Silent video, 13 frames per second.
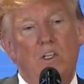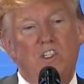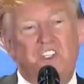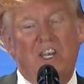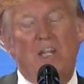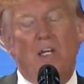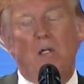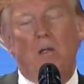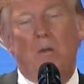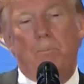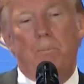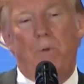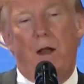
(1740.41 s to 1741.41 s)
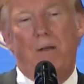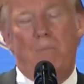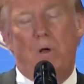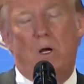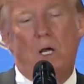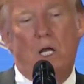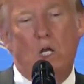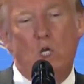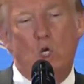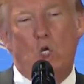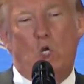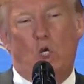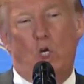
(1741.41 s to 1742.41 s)
single primary
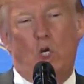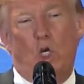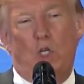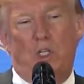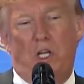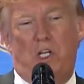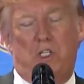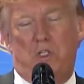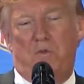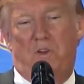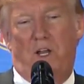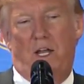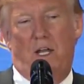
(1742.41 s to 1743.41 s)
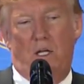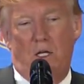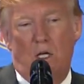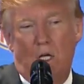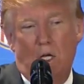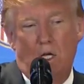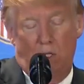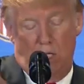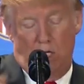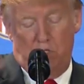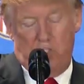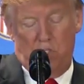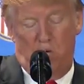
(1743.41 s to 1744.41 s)
nuclear test
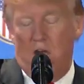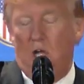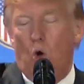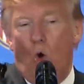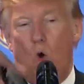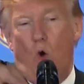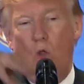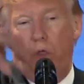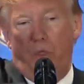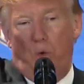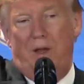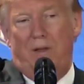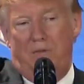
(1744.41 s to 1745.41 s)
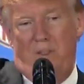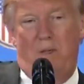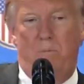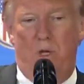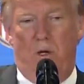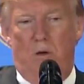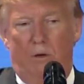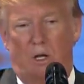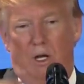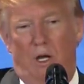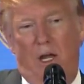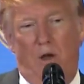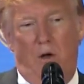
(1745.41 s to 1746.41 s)
site, all 3 of them. They're
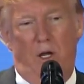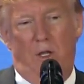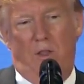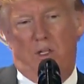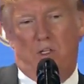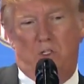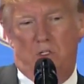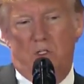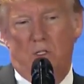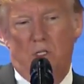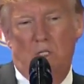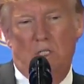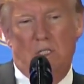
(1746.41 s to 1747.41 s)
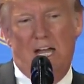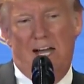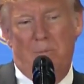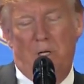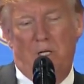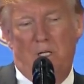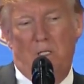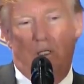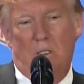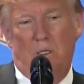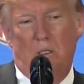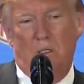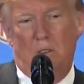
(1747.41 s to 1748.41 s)
in an area that's common
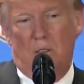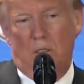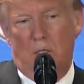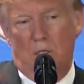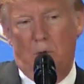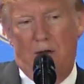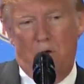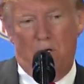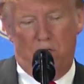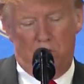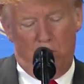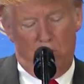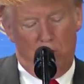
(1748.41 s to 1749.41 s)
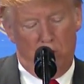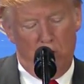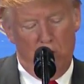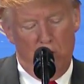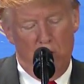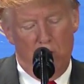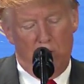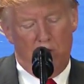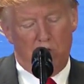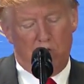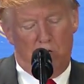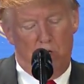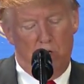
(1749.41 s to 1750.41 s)
around each other. They
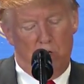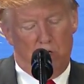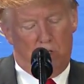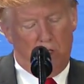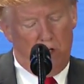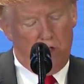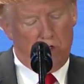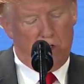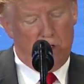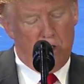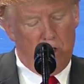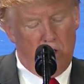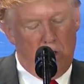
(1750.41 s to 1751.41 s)
secured the closure.